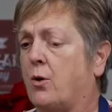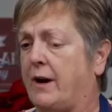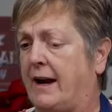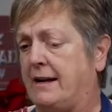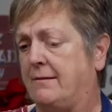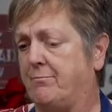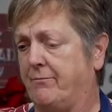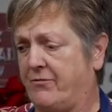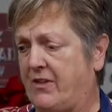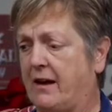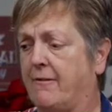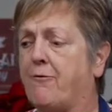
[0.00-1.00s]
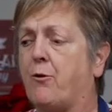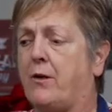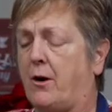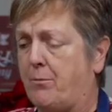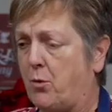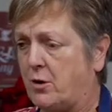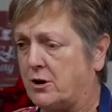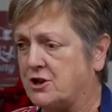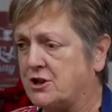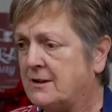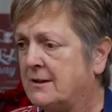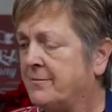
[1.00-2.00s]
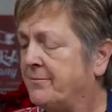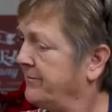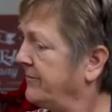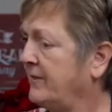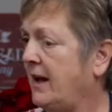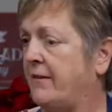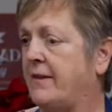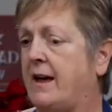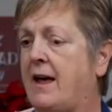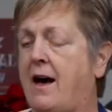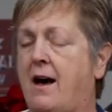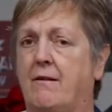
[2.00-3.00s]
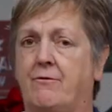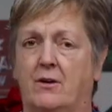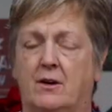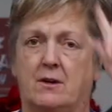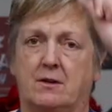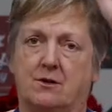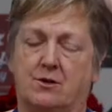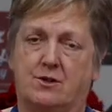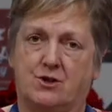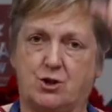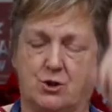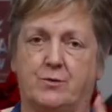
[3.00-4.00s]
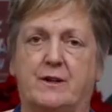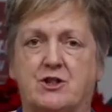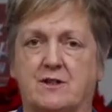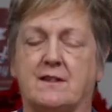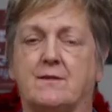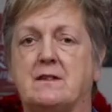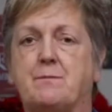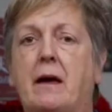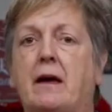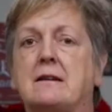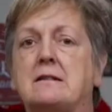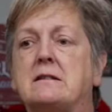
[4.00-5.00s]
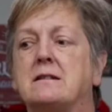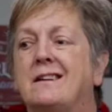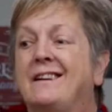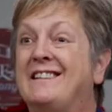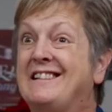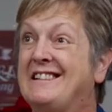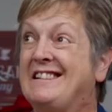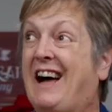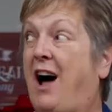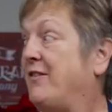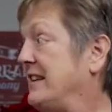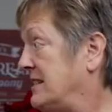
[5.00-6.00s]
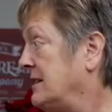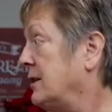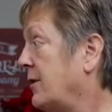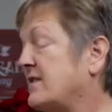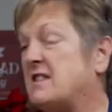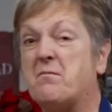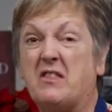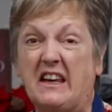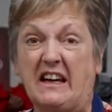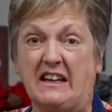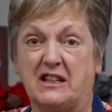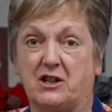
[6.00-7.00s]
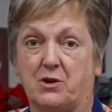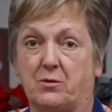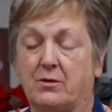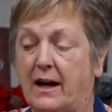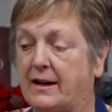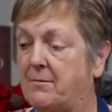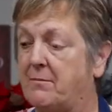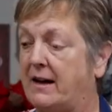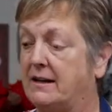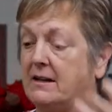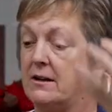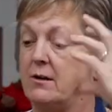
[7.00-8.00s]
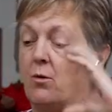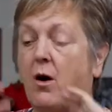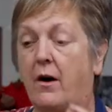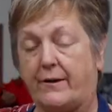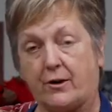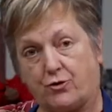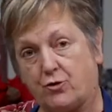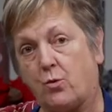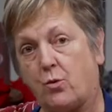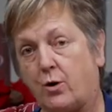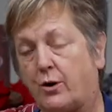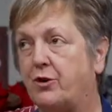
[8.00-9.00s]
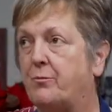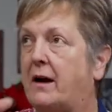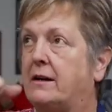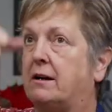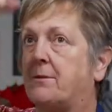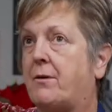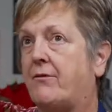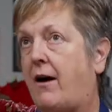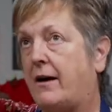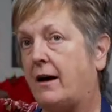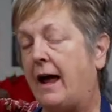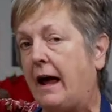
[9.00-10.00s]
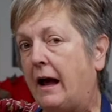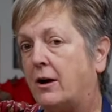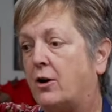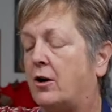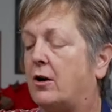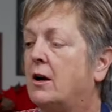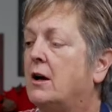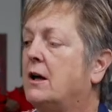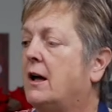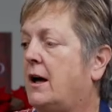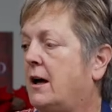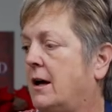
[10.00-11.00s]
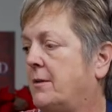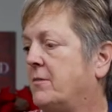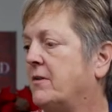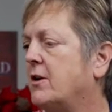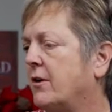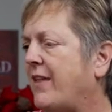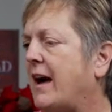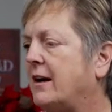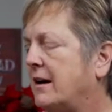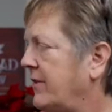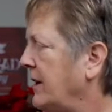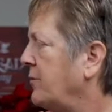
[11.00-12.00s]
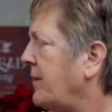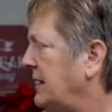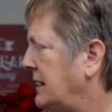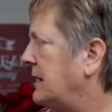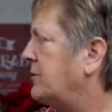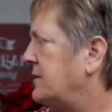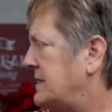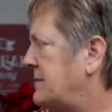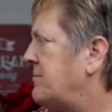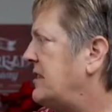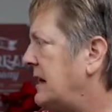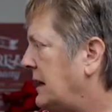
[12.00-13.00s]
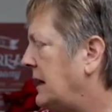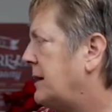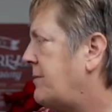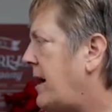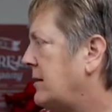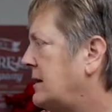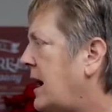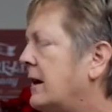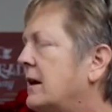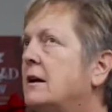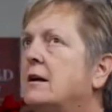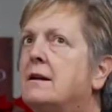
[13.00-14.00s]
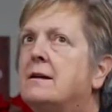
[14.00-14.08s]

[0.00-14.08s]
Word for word: or a thing for their porch, and they have two inches of space, obviously you have some thinking to do. Like yeah. it might need to go on their door, and you might need to provide a hanger, um, you know, that kind of thing. You might need to do some thinking about that.